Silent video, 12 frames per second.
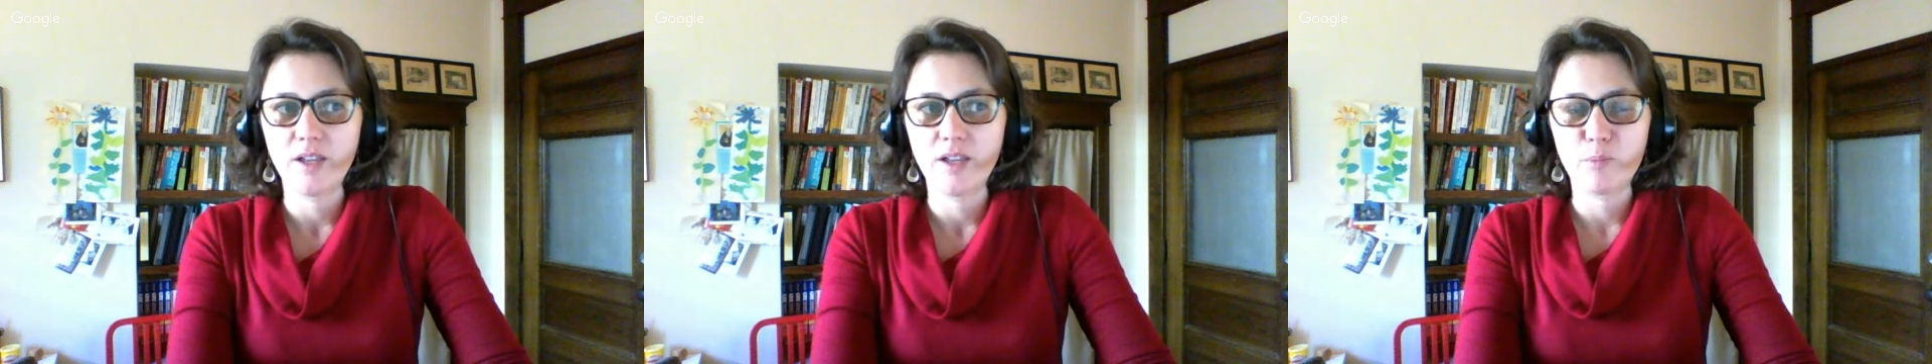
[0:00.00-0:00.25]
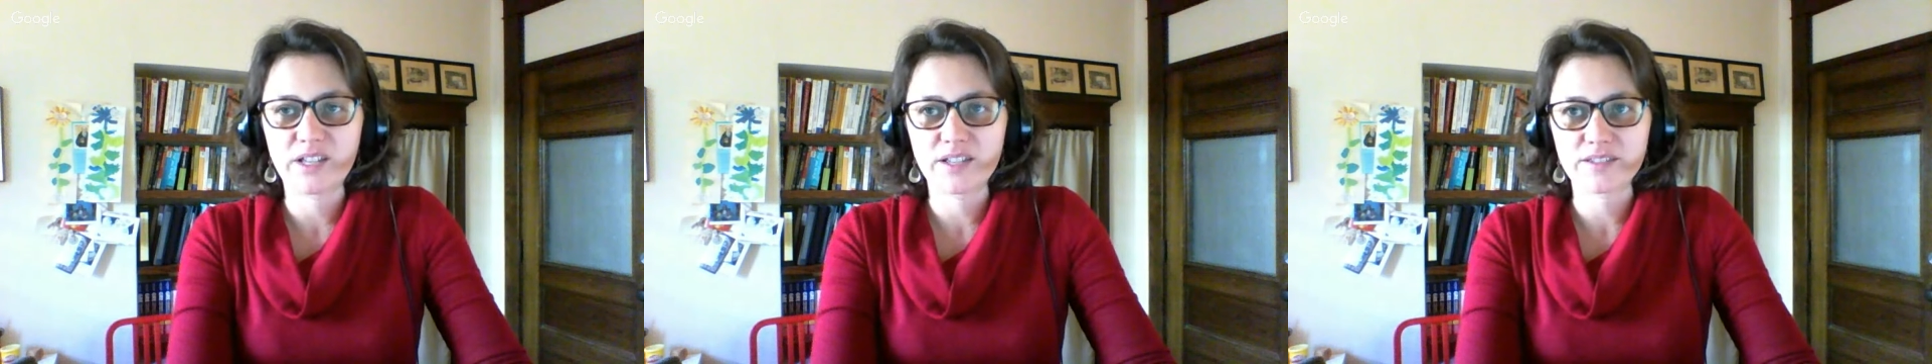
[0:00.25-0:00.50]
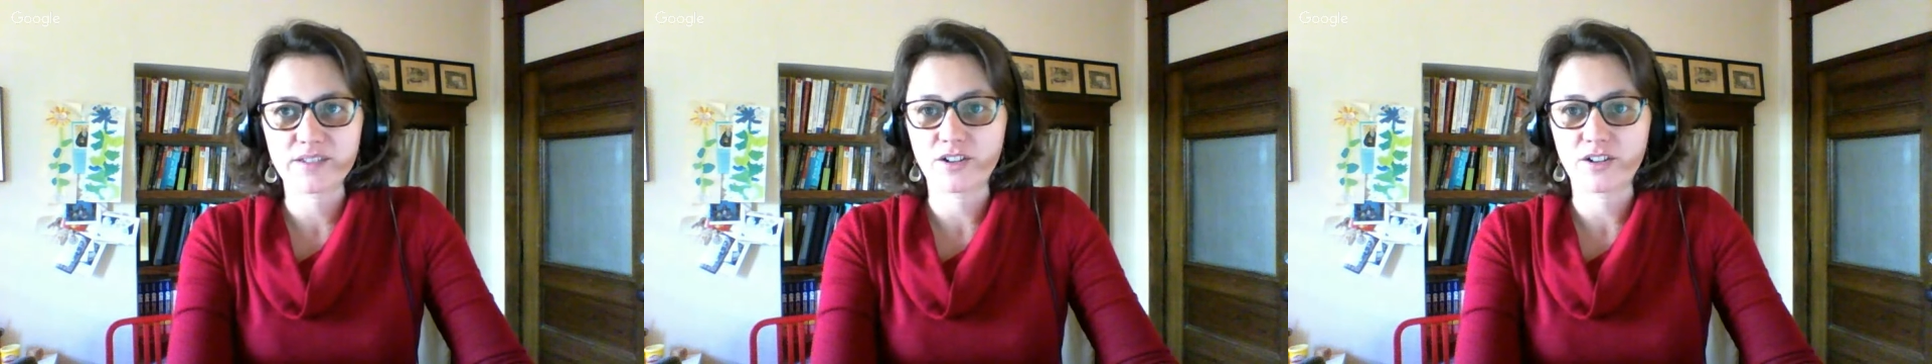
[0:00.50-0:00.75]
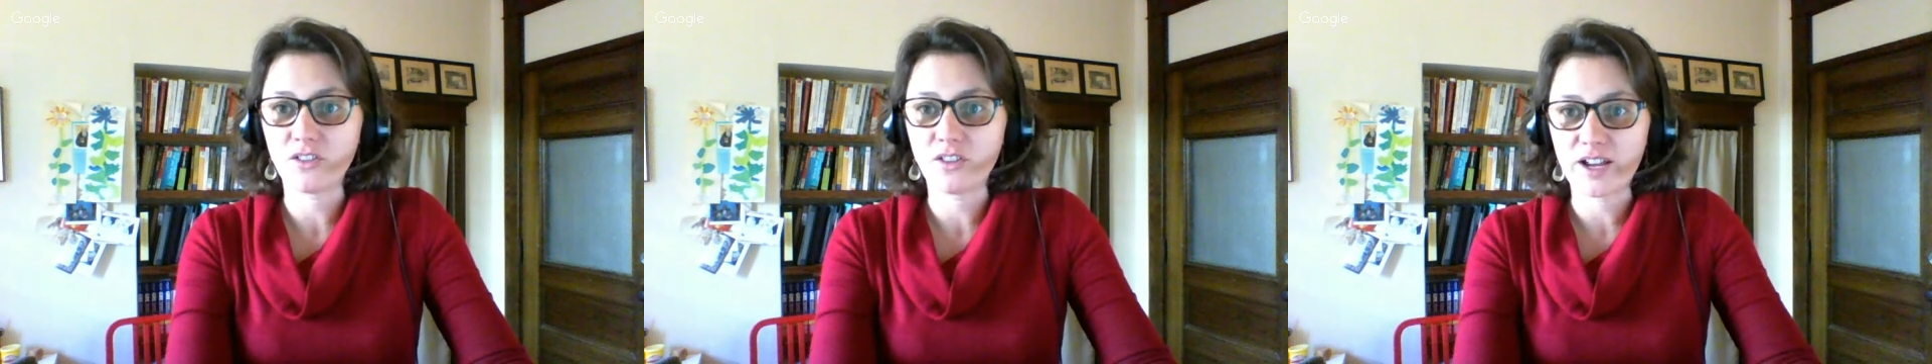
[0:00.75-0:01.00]
because there are
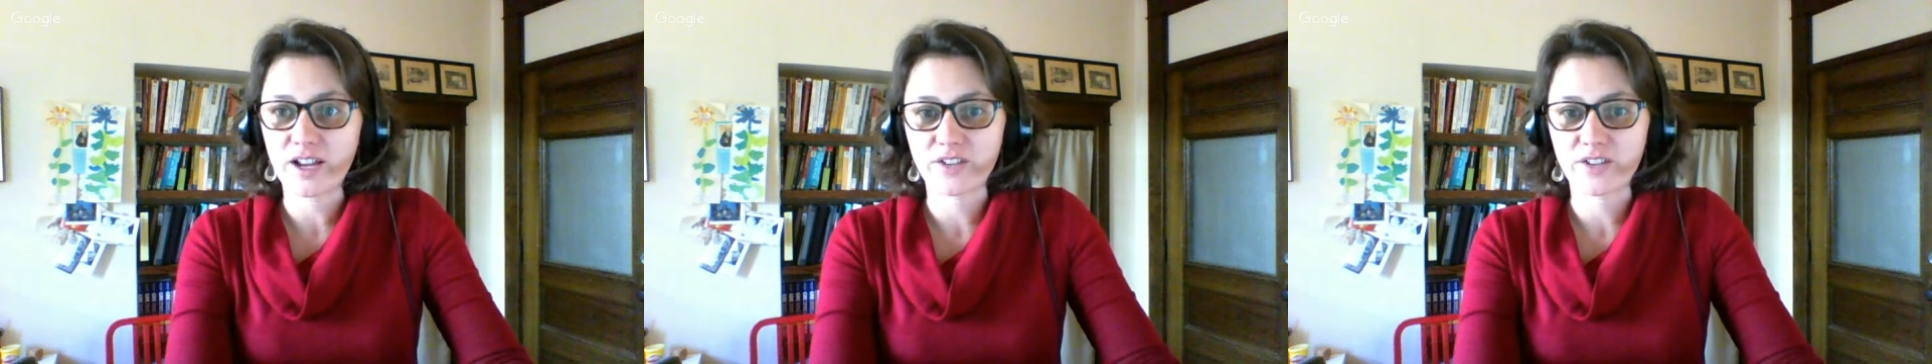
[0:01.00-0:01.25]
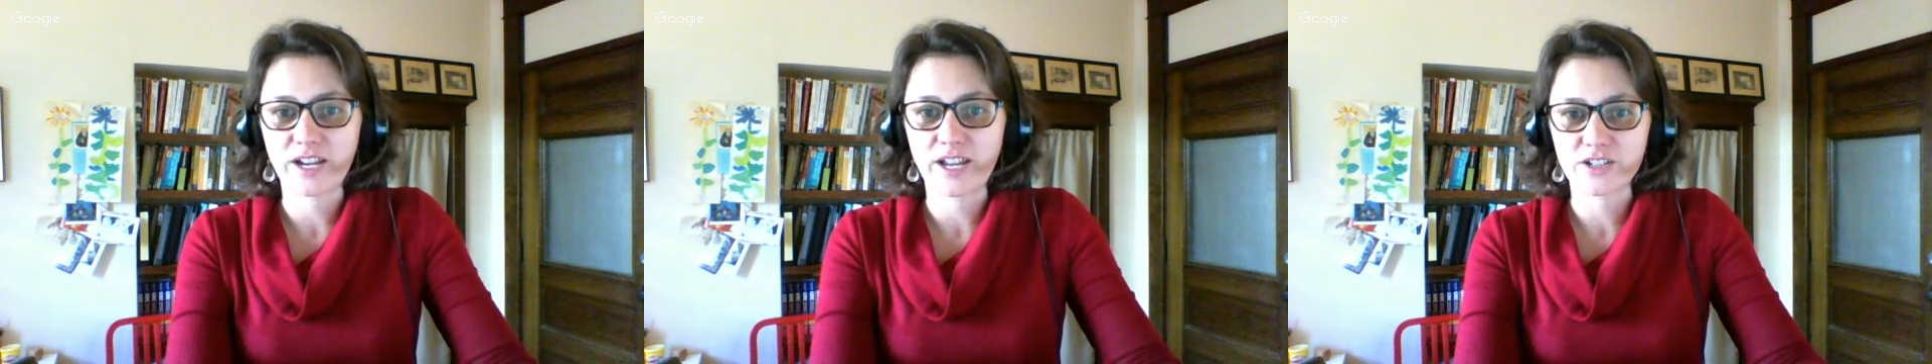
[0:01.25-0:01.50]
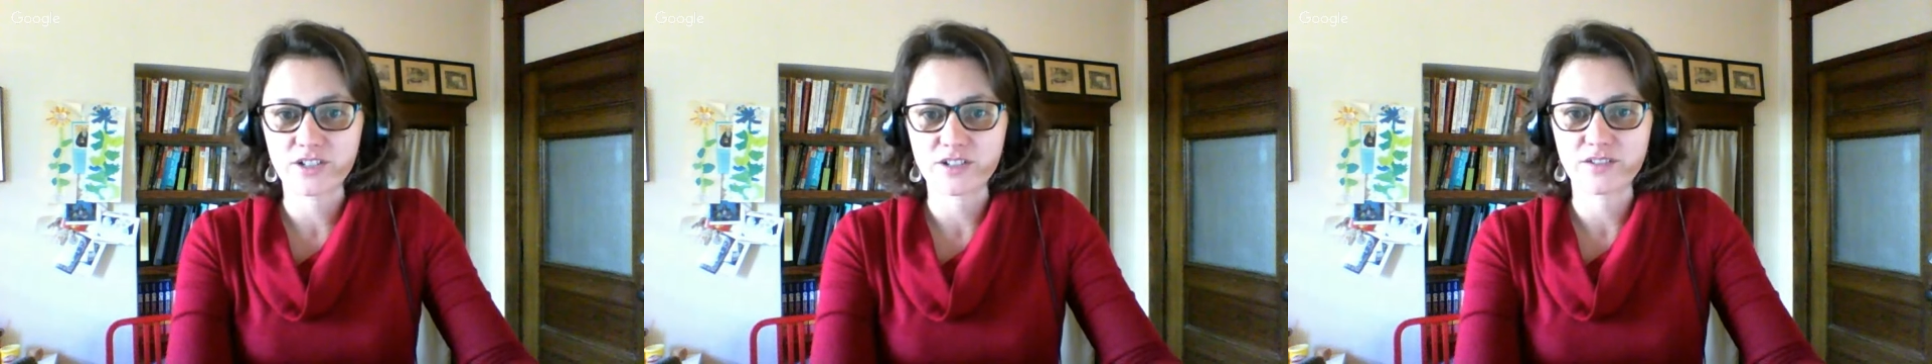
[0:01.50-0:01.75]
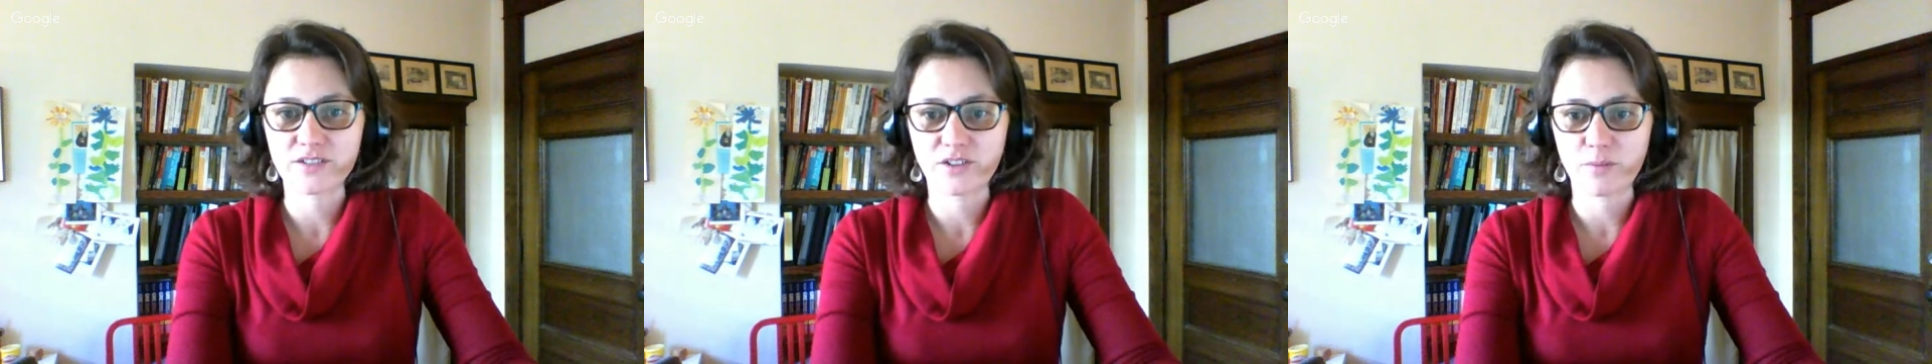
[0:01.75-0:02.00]
a lot of
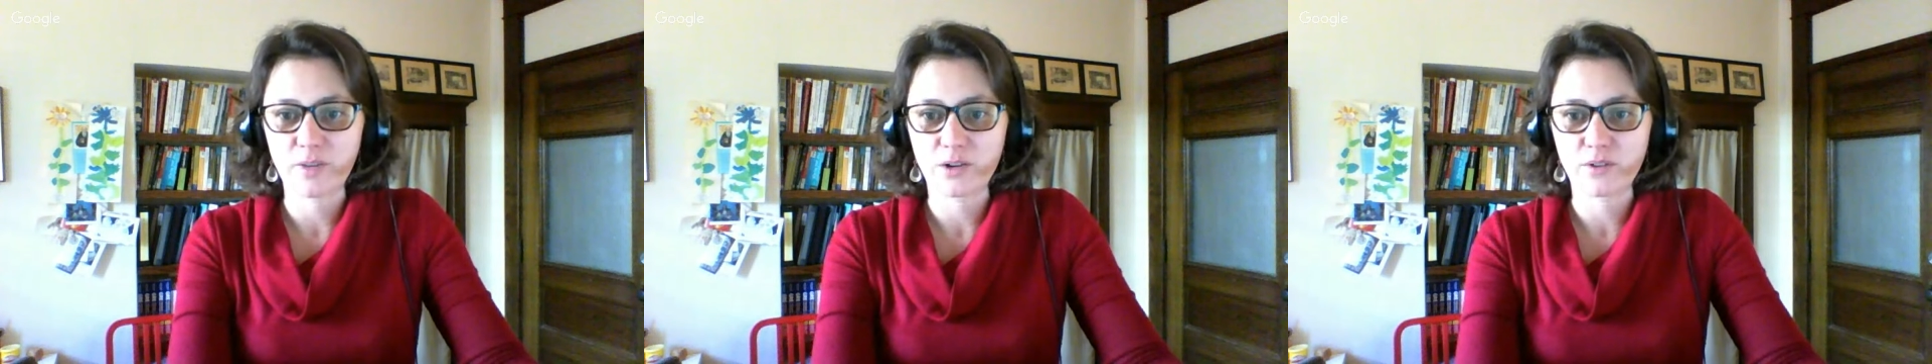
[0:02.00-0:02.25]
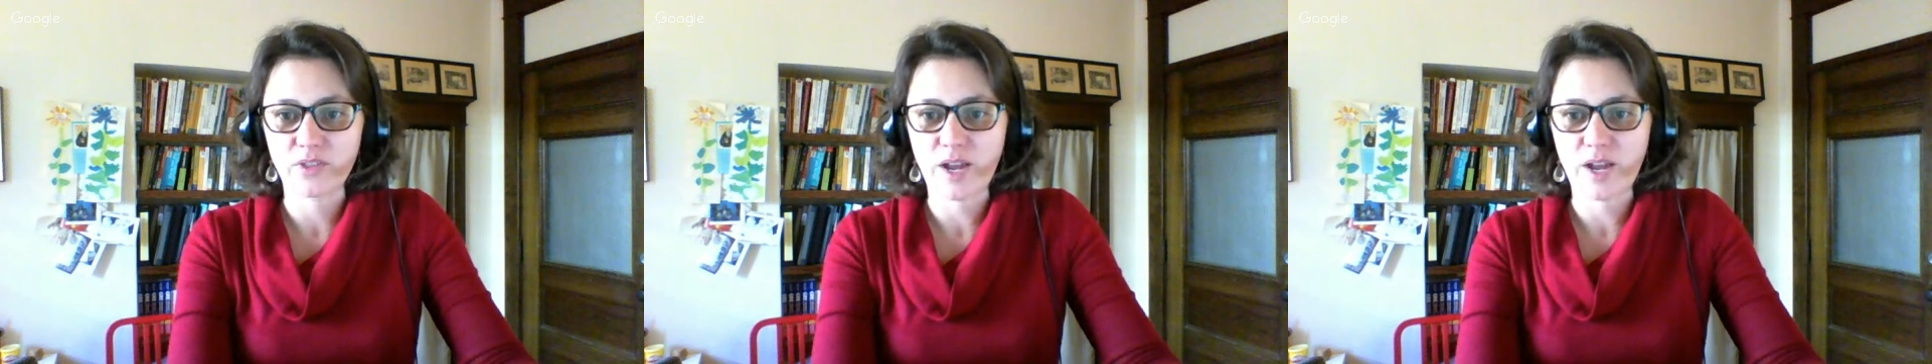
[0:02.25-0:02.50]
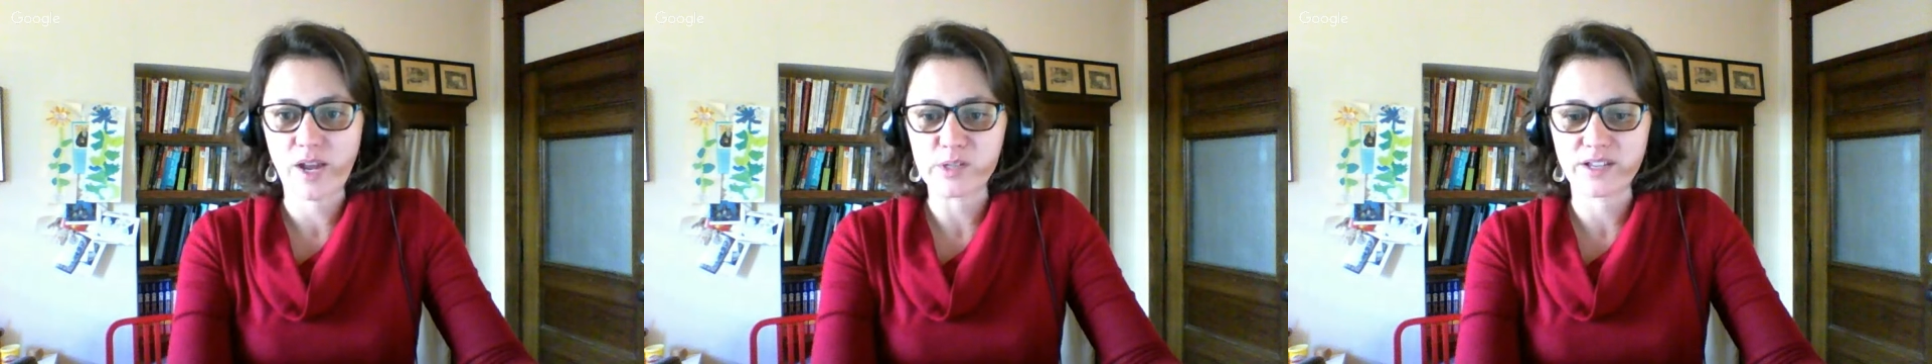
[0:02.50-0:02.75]
connections you can make with App